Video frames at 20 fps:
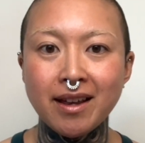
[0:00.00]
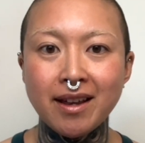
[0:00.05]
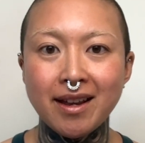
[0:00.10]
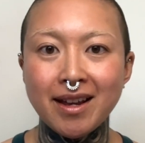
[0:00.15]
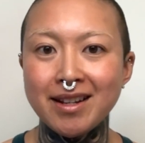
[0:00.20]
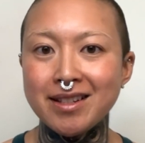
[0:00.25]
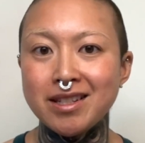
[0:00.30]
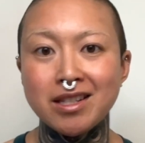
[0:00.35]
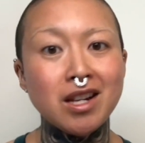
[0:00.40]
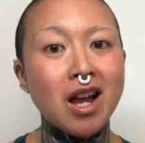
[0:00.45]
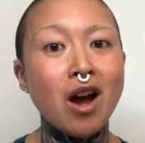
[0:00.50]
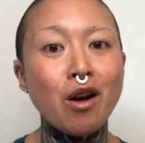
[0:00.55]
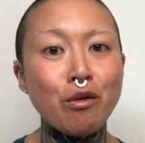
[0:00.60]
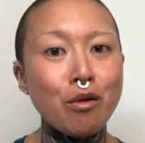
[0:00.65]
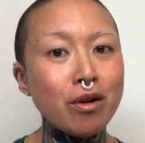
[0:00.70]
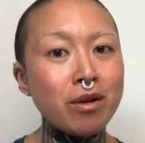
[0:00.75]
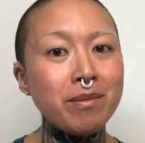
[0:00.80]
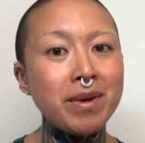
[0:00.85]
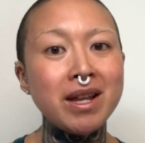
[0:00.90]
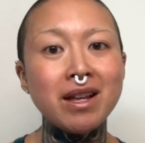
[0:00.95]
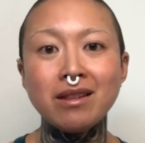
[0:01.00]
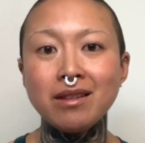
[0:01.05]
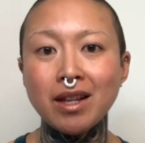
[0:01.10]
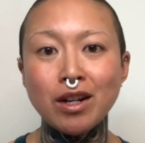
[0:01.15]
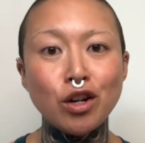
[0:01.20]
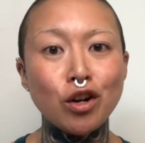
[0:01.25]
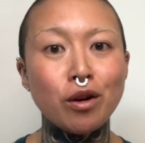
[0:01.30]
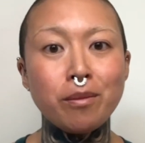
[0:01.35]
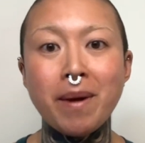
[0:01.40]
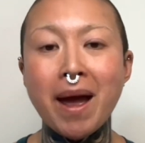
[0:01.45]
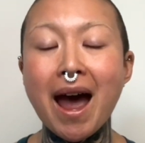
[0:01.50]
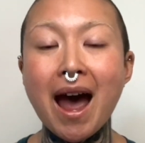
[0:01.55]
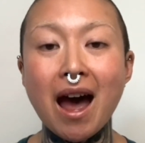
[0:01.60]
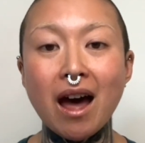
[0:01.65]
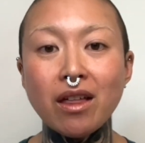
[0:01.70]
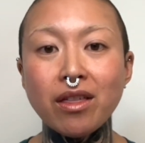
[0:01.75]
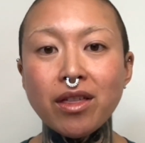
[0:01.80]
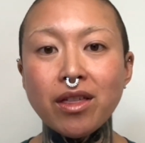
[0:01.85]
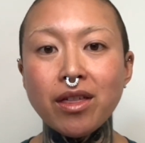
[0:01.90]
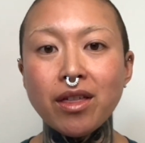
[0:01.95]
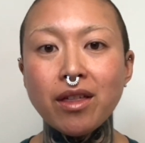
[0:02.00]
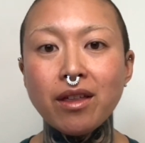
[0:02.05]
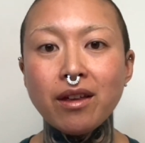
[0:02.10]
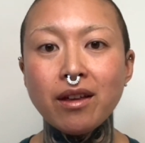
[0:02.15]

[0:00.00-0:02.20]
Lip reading: it's not going to be a linear path.